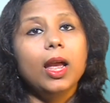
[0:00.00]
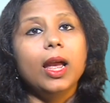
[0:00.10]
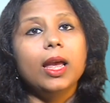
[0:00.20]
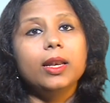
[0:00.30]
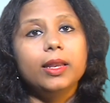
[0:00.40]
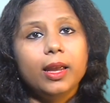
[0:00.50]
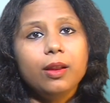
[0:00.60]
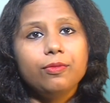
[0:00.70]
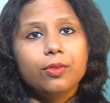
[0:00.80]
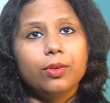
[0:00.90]
and
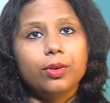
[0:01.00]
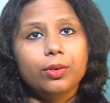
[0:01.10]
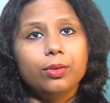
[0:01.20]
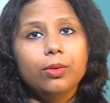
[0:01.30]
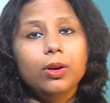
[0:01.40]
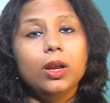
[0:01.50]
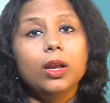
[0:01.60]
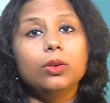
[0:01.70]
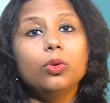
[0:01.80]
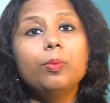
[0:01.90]
therefore
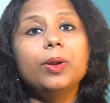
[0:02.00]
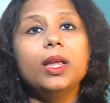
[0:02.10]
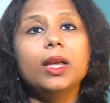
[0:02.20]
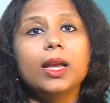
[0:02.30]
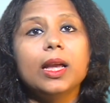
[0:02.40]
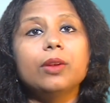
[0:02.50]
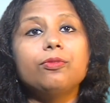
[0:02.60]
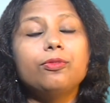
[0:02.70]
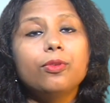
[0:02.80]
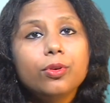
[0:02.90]
nobody can
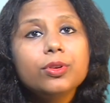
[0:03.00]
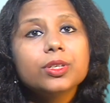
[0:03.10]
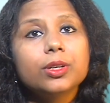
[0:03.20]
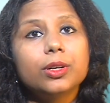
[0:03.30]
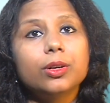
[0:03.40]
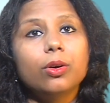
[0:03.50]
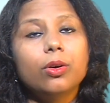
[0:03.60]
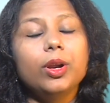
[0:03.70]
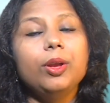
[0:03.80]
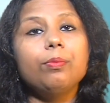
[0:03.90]
force her
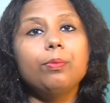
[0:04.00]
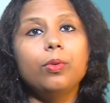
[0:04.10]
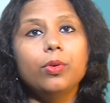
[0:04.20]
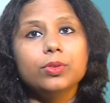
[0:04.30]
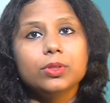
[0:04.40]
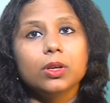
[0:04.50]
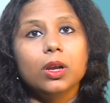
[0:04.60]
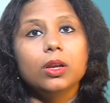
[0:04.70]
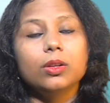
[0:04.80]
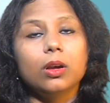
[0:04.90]
or impose
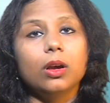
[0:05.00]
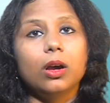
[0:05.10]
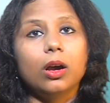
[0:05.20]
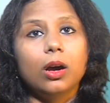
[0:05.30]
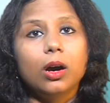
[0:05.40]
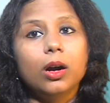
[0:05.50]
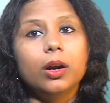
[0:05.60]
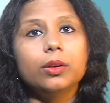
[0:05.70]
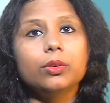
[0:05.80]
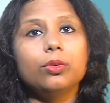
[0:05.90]

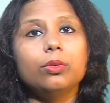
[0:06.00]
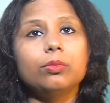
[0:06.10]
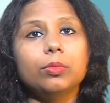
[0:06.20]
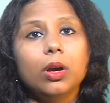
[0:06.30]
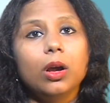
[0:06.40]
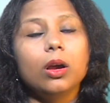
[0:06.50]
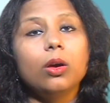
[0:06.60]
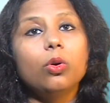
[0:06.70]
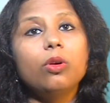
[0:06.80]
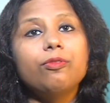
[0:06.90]
her to
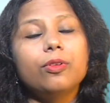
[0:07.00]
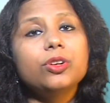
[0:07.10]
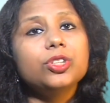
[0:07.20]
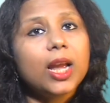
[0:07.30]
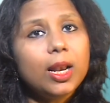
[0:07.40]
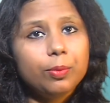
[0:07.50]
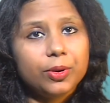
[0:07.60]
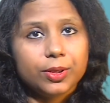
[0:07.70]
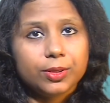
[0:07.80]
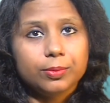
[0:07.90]
go for
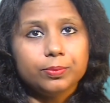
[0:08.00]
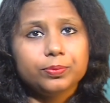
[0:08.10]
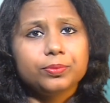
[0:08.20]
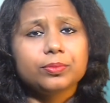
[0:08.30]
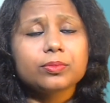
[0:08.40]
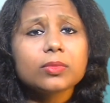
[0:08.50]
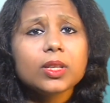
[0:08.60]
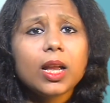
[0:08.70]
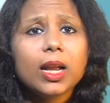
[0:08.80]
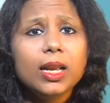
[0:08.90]
childbirth.
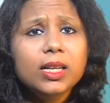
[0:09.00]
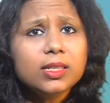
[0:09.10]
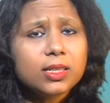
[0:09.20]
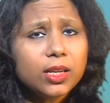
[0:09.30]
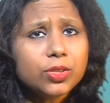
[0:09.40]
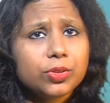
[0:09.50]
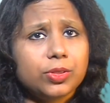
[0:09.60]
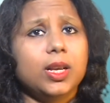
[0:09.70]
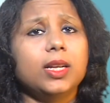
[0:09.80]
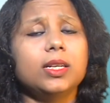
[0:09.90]
In such
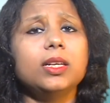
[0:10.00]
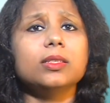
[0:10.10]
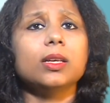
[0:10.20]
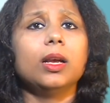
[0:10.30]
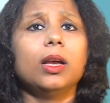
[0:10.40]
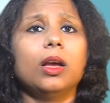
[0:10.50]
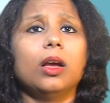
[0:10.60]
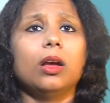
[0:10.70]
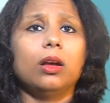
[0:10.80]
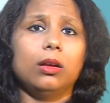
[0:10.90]
societies,
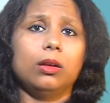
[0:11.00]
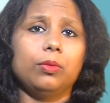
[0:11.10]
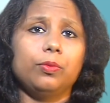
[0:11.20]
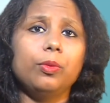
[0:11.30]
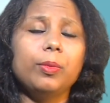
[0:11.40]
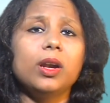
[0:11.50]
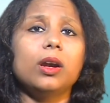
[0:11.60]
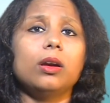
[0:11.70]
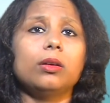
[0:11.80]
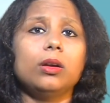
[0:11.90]
women
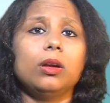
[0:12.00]
are